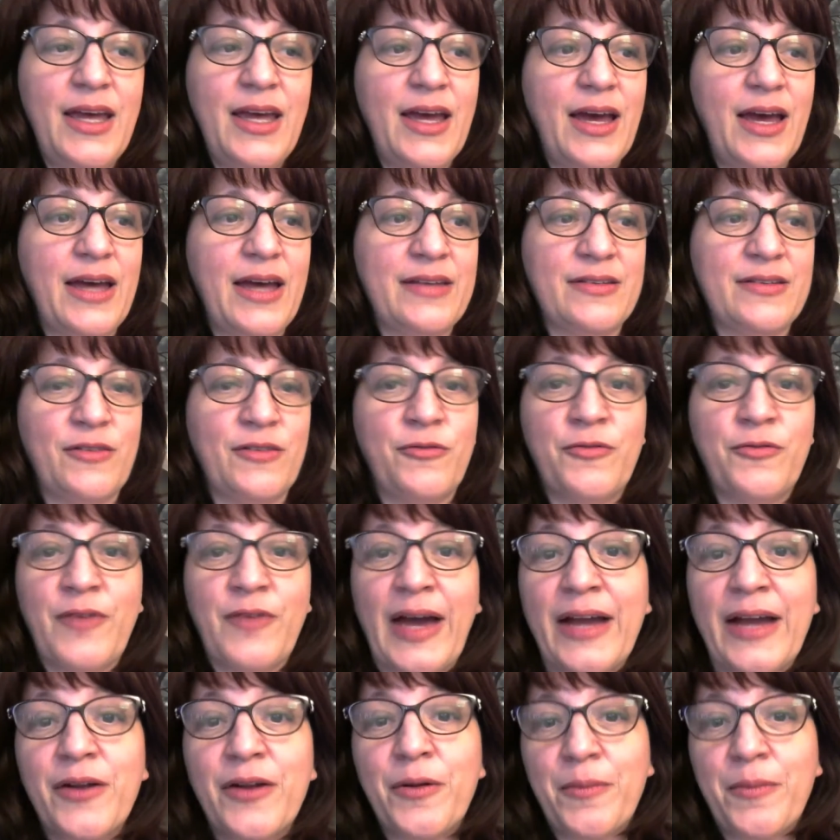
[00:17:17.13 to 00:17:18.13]
as a
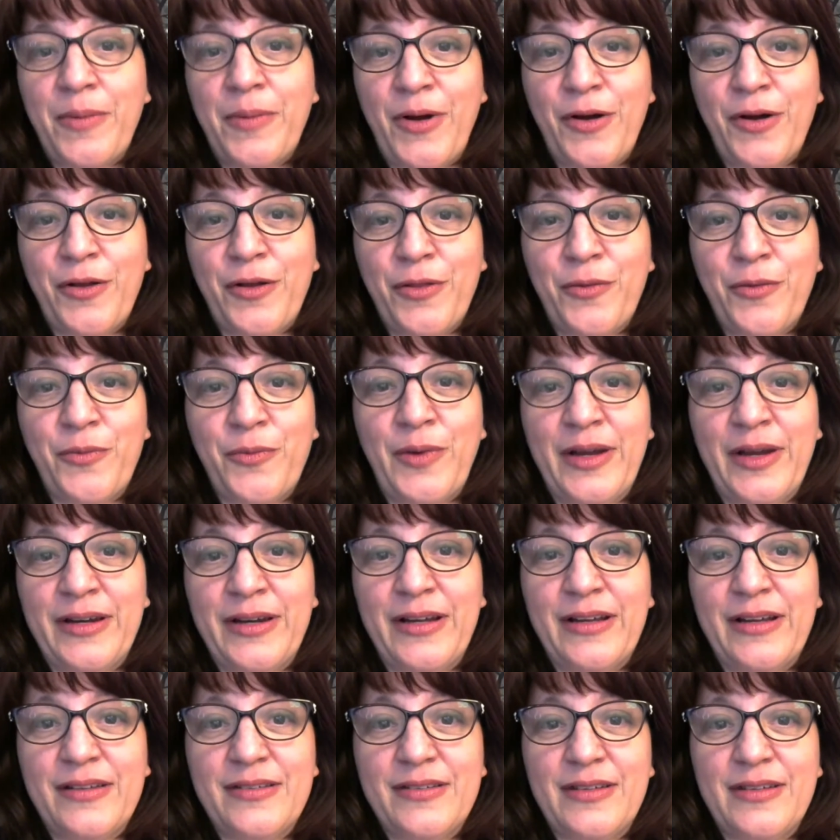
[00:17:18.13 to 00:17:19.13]
vital part of the
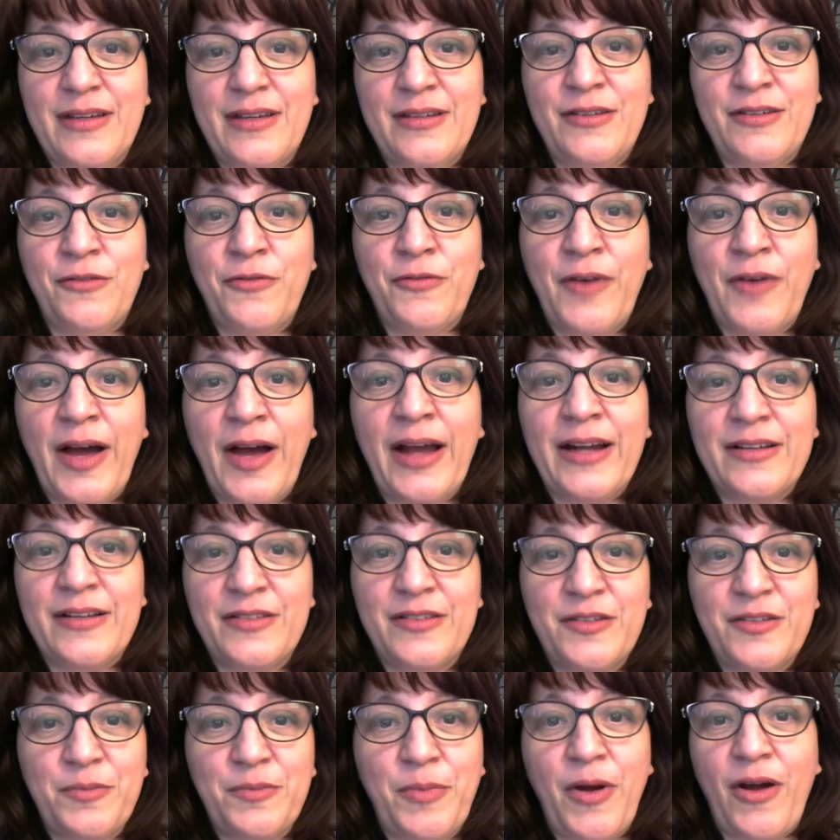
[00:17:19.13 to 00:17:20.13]
oneness, a divine
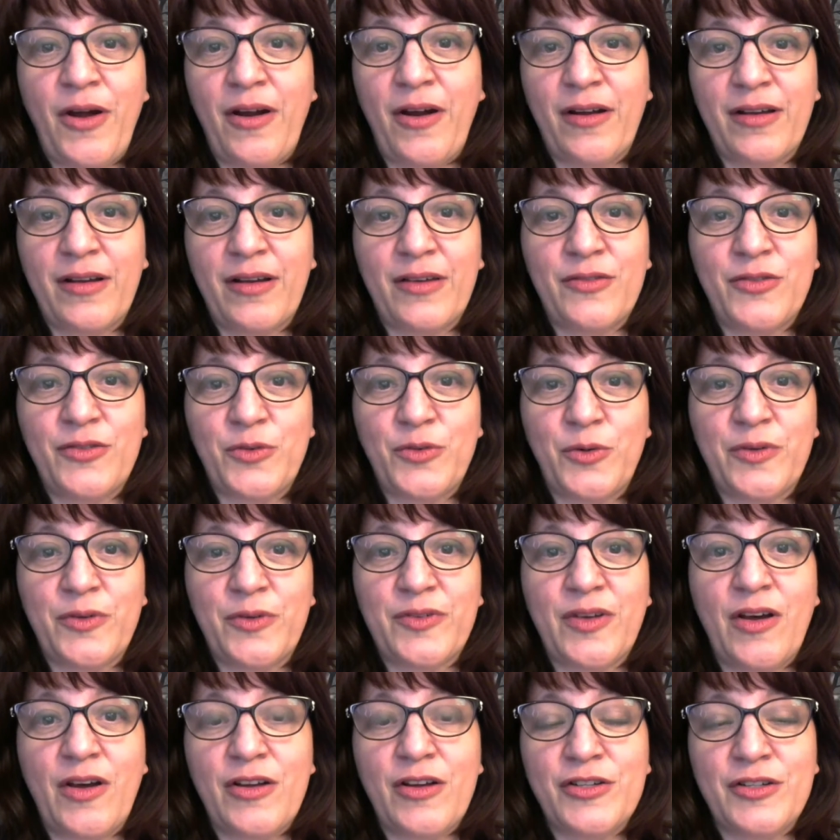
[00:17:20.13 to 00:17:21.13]
spark of source
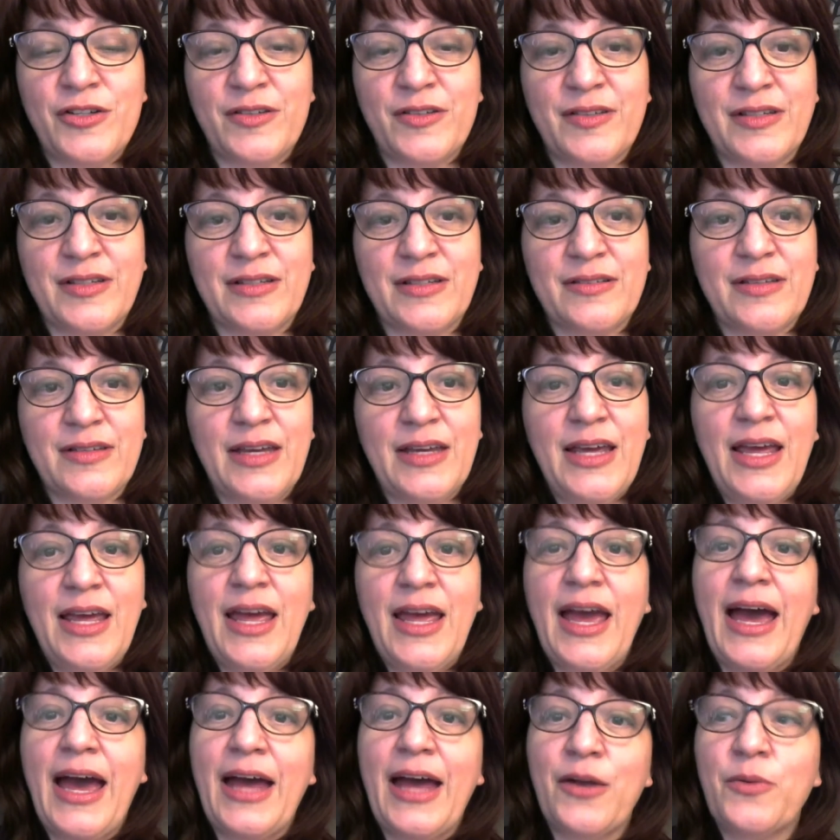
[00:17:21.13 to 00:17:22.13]
consciousness?
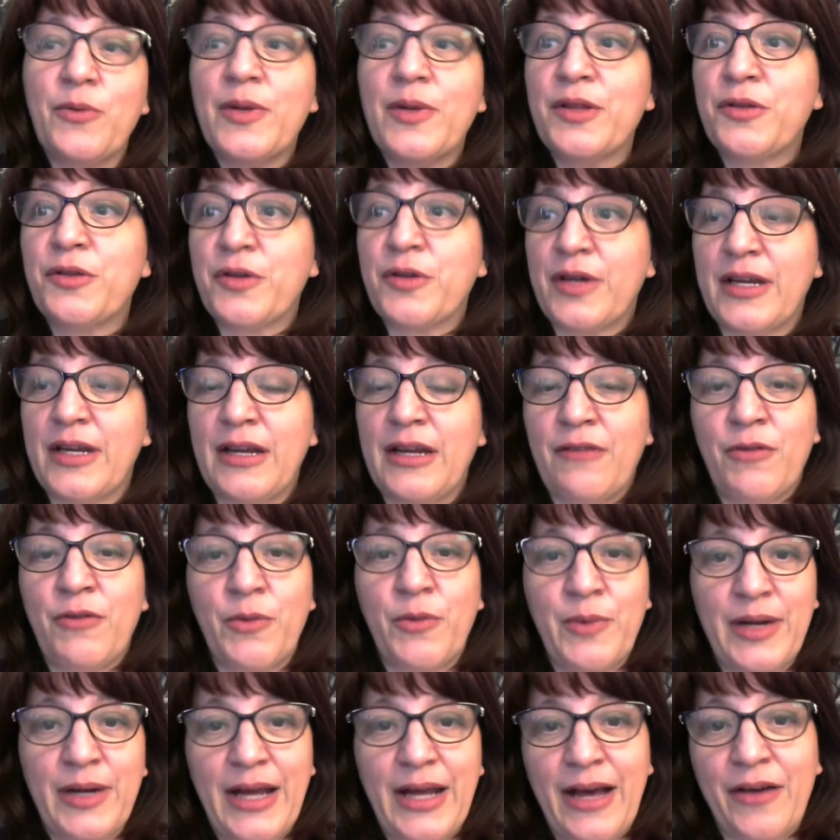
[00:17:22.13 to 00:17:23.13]
How do we look at
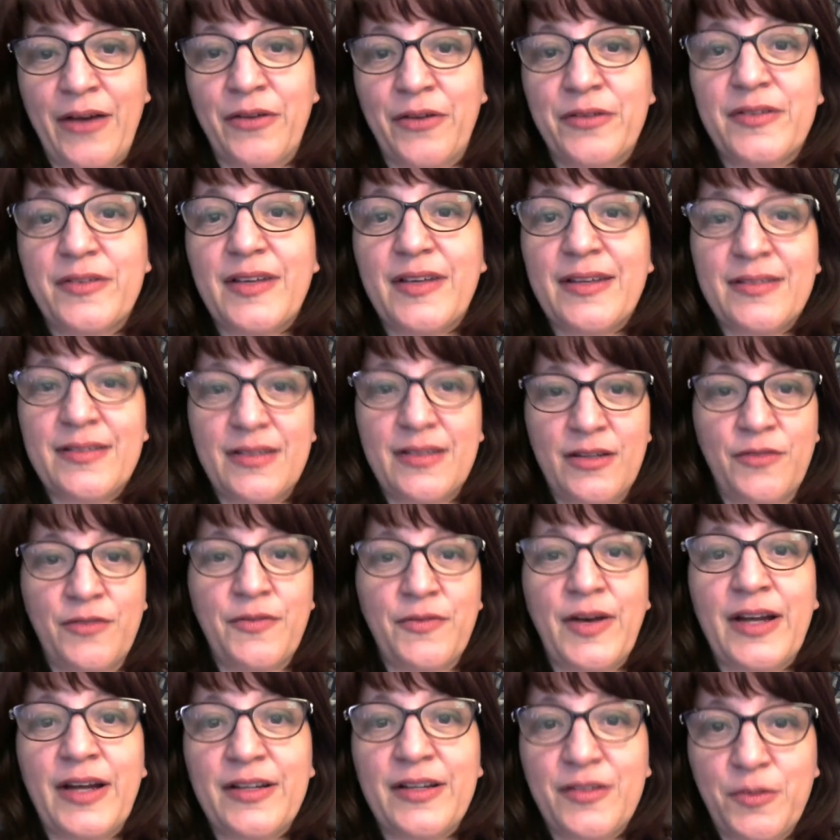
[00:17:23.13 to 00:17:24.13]
everyone else as a
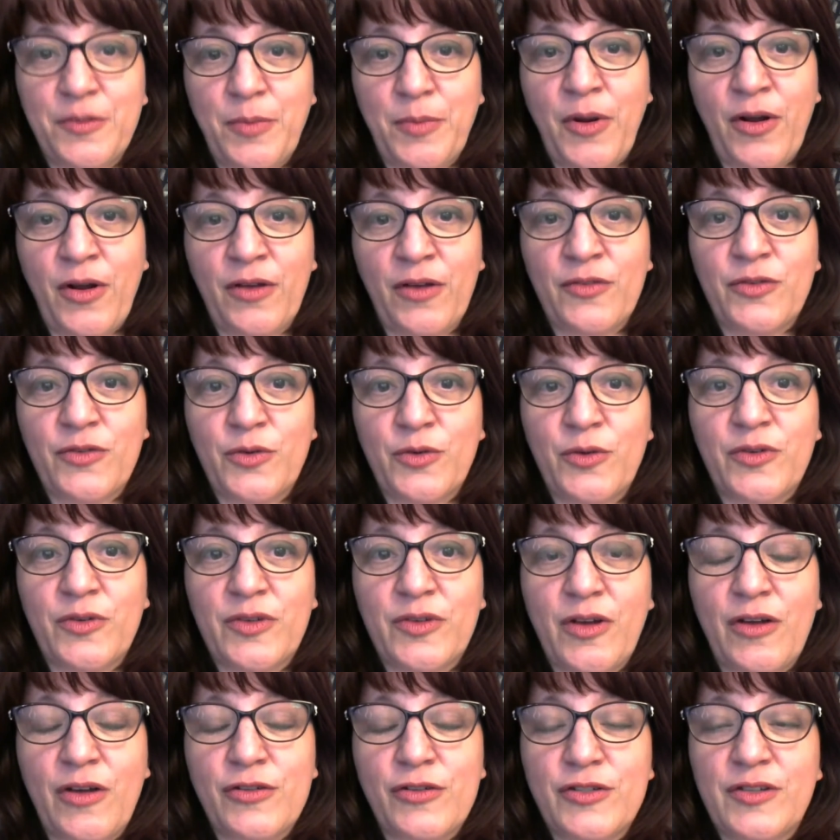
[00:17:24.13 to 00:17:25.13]
divine spark of source
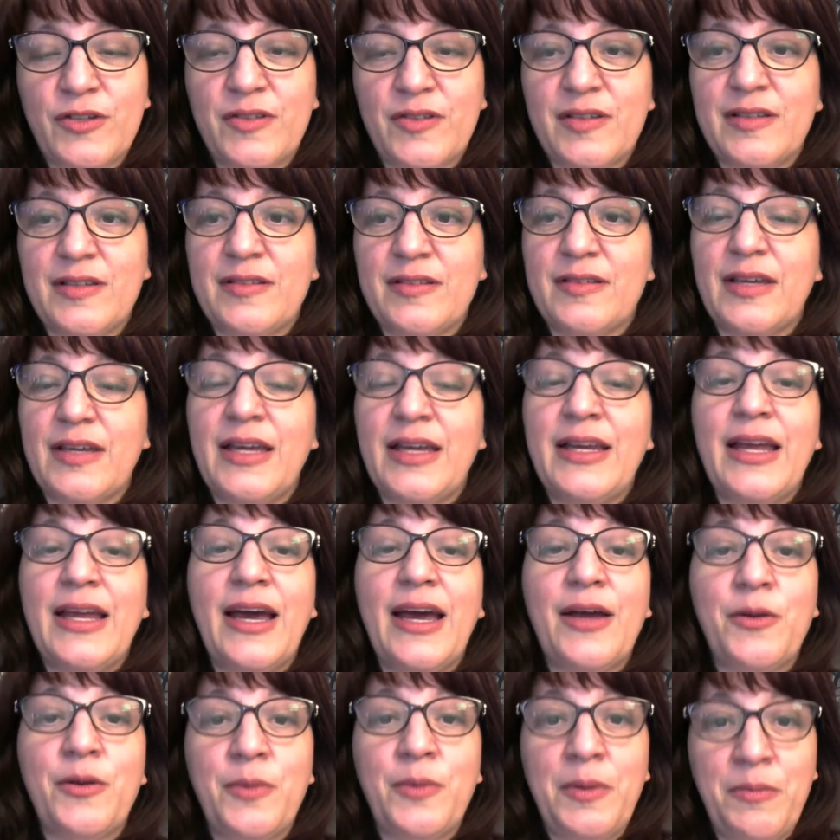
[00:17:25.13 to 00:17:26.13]
consciousness? And
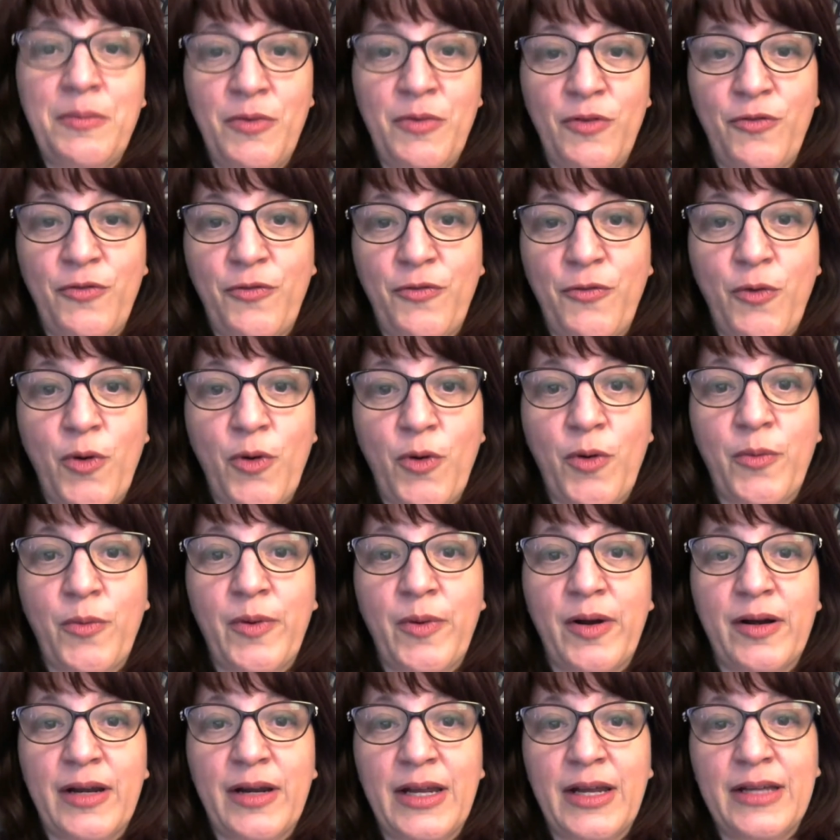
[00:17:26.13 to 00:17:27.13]
how do we move
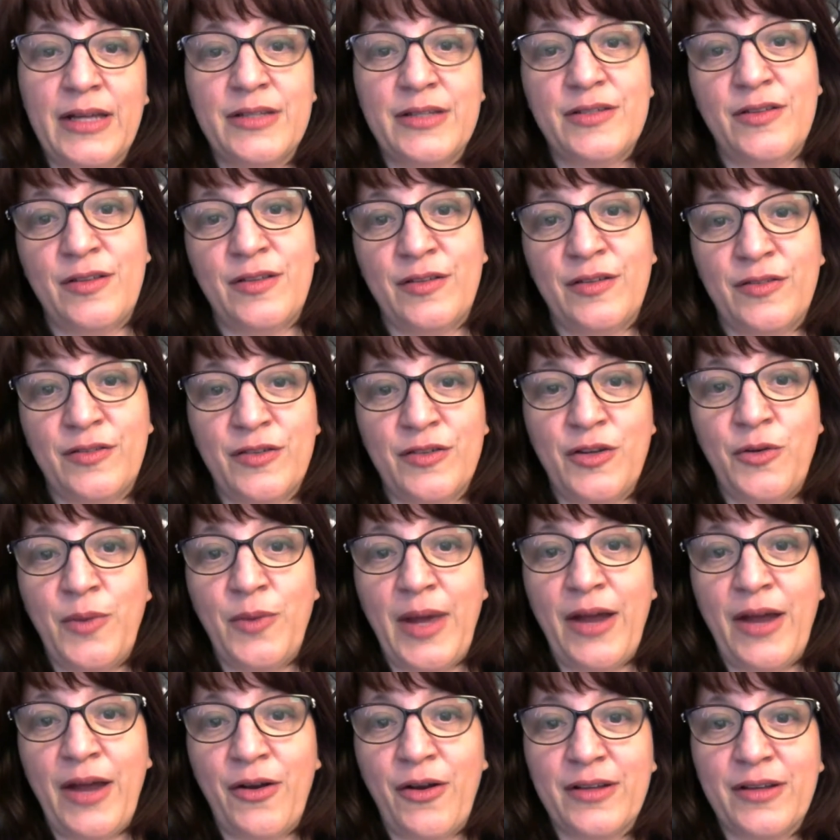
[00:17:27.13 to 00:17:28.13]
forward into this new
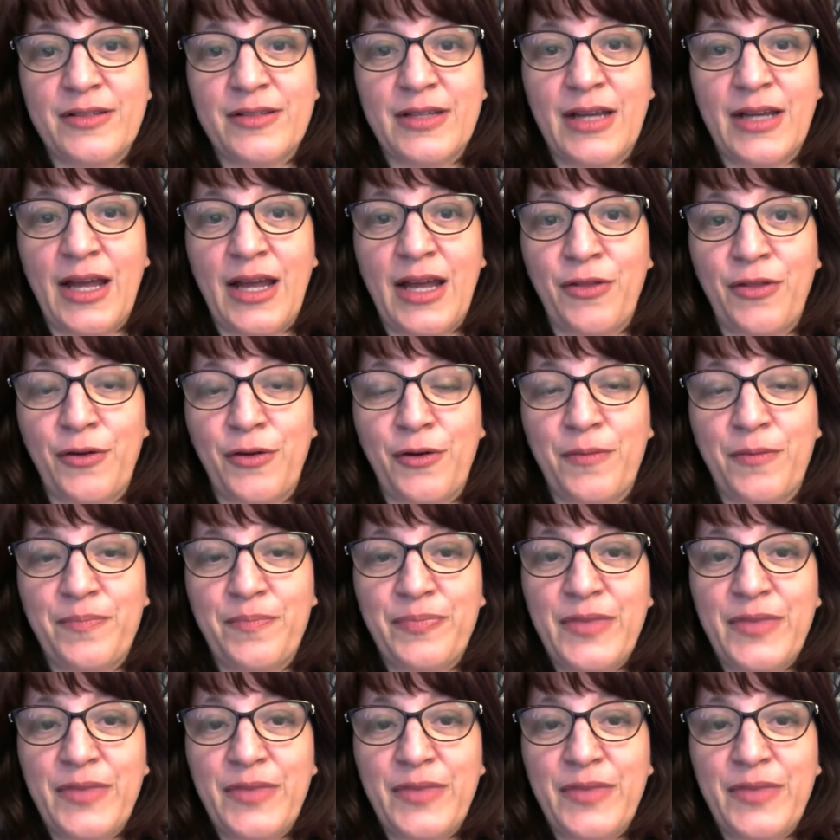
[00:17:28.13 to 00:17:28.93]
era together?